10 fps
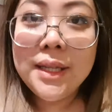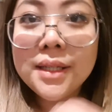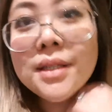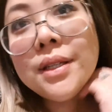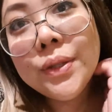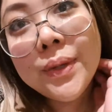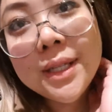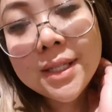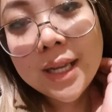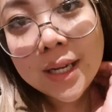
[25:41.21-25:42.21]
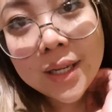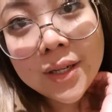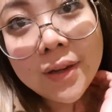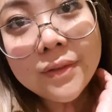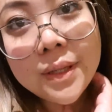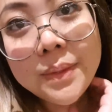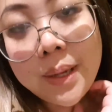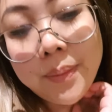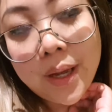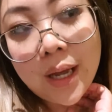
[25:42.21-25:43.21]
is the 22nd of September.